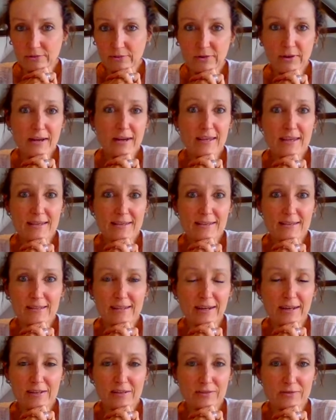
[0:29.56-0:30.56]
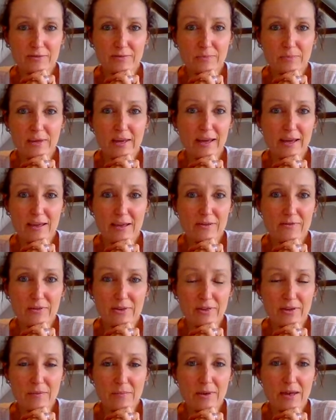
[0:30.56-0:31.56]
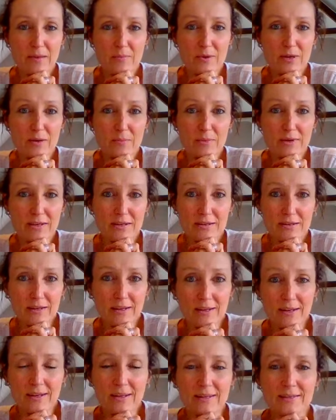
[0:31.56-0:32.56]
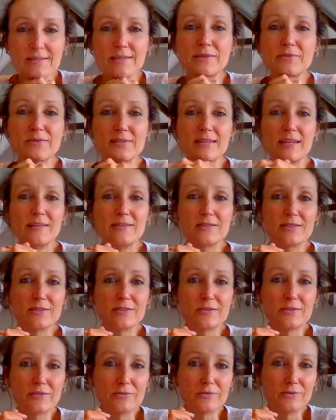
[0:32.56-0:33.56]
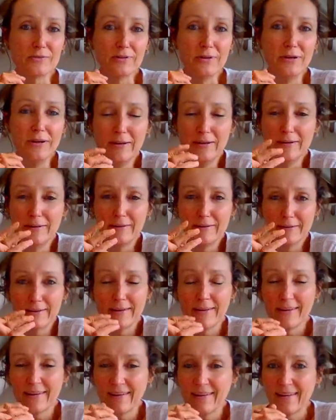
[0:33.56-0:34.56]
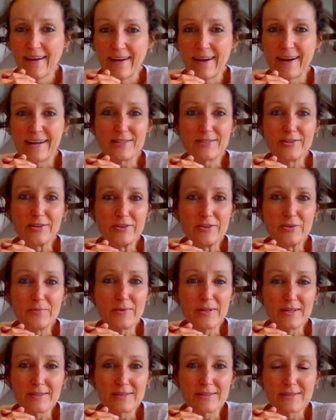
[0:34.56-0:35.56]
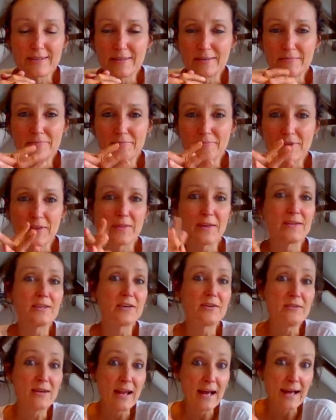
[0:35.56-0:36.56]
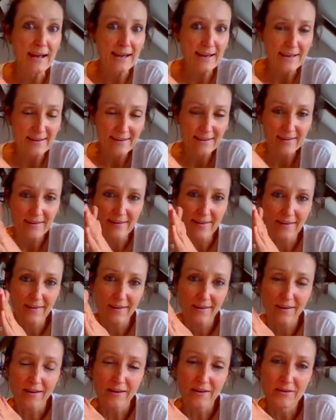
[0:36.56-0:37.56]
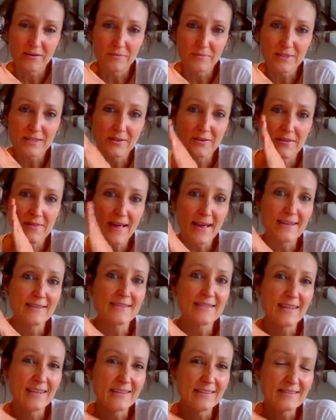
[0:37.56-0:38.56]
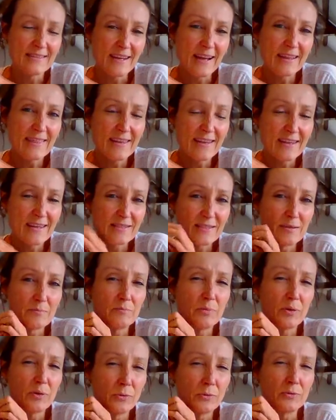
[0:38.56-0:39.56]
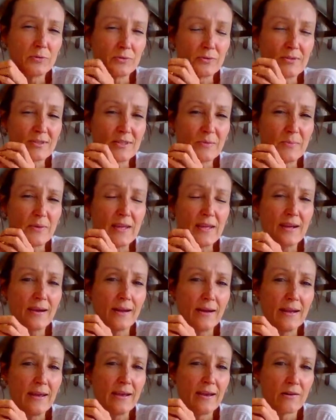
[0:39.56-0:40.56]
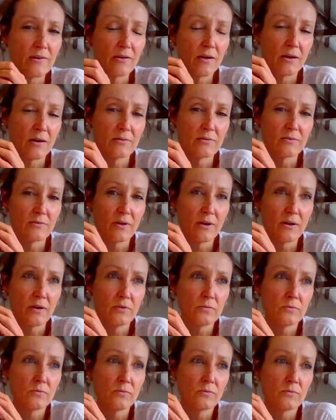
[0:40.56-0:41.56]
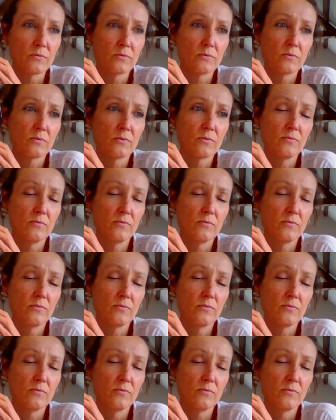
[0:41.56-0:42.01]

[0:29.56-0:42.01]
for any kind of behavior that may be a bit self-centered or I don't know, a bit that they don't like. So in that sense, I think it's important to be clear on